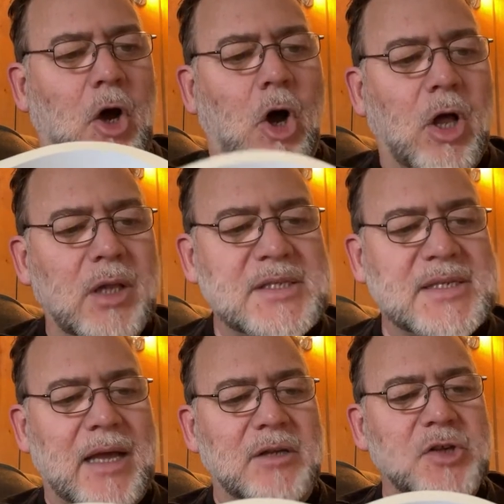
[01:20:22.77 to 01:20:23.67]
All
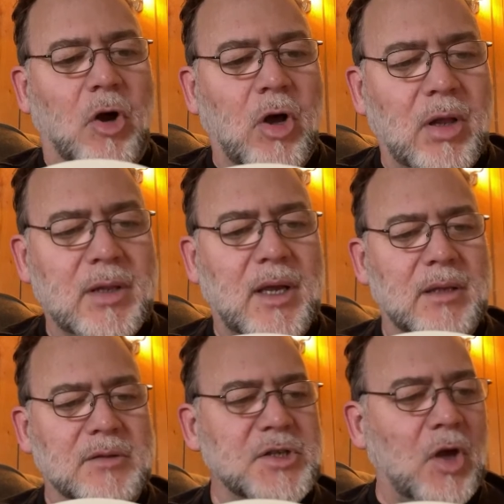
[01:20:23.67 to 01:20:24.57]
sounds, all
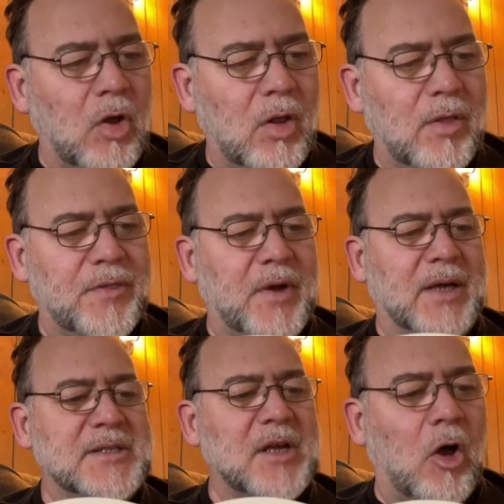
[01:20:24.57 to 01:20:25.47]
colors, all
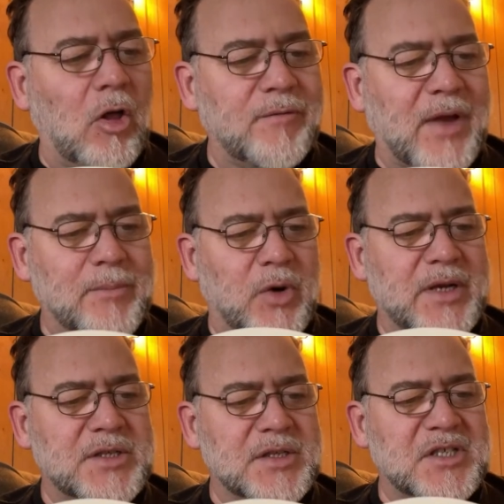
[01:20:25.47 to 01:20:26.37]
thoughts, all
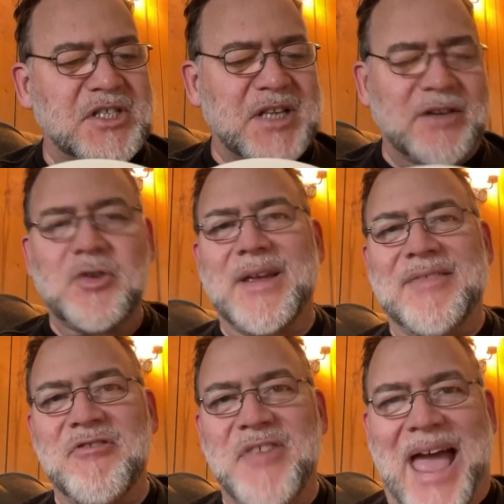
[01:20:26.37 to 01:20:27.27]
vibrations center
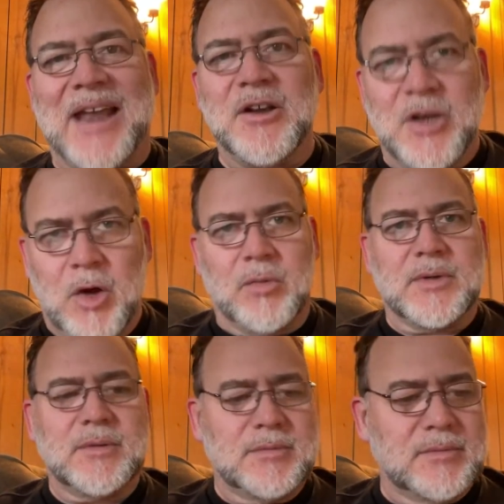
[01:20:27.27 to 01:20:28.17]
in that
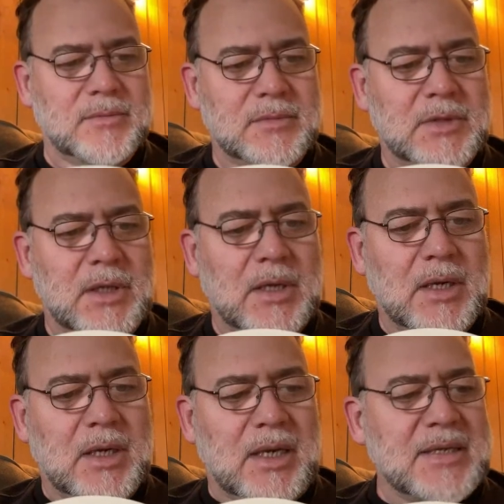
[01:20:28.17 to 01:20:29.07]
note.
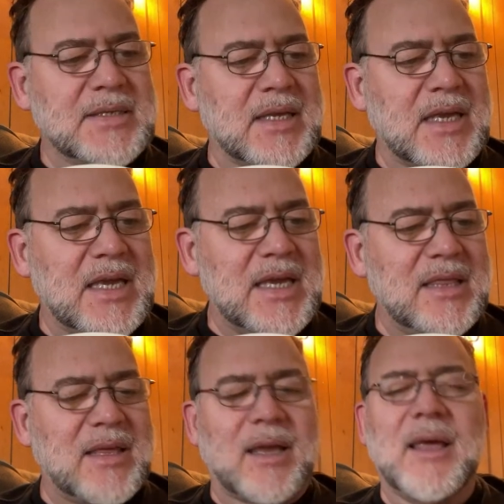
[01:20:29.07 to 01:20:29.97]
It is the key
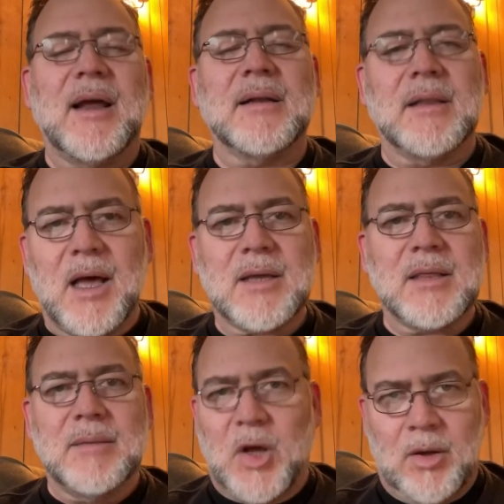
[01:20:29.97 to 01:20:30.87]
that can unlock
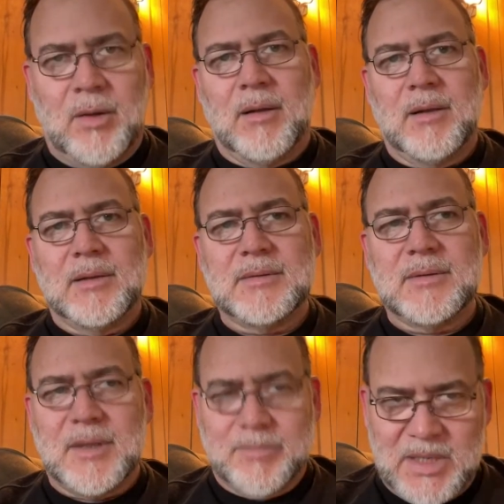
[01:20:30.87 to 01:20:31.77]
them all,
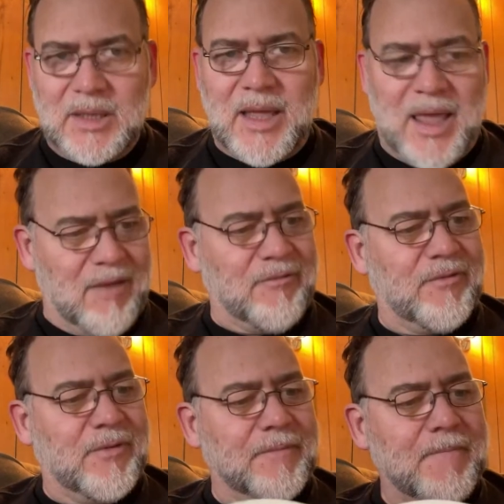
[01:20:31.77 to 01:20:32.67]
the middle F.